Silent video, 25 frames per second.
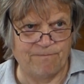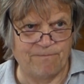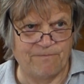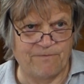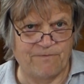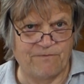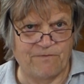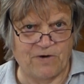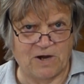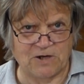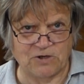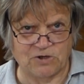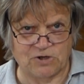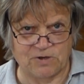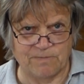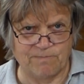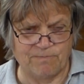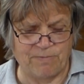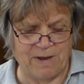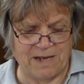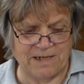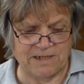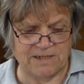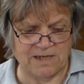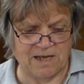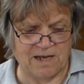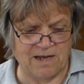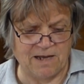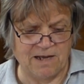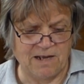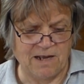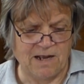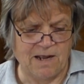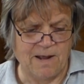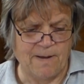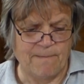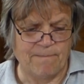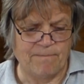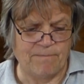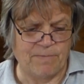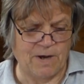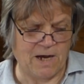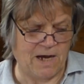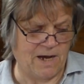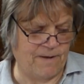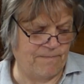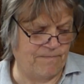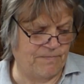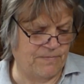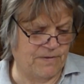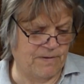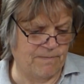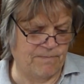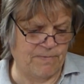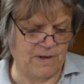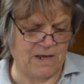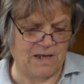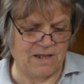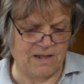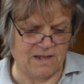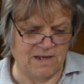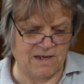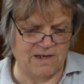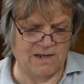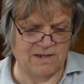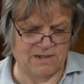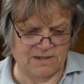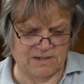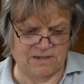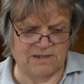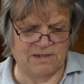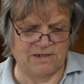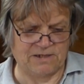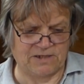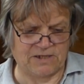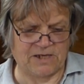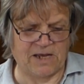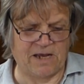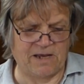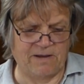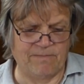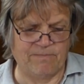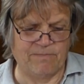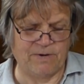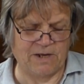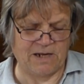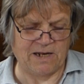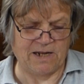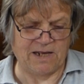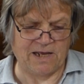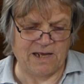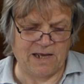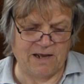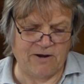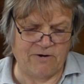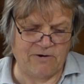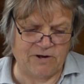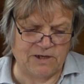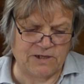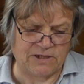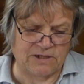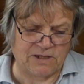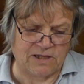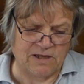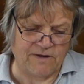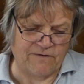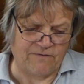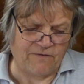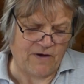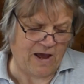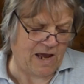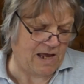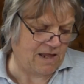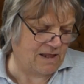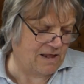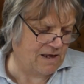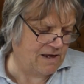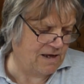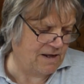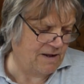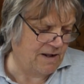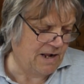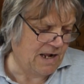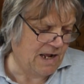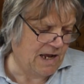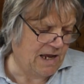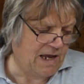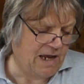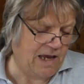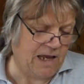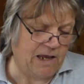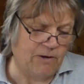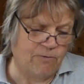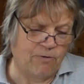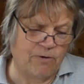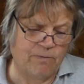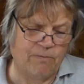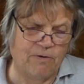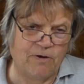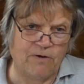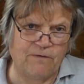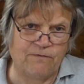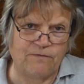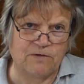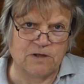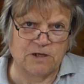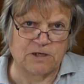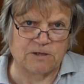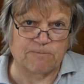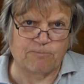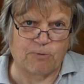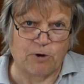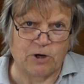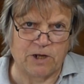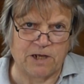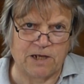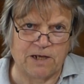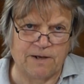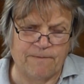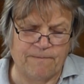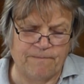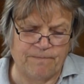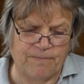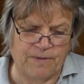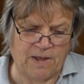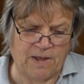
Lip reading: function better. But the bit that the same bit here is the fact that he removed the spring.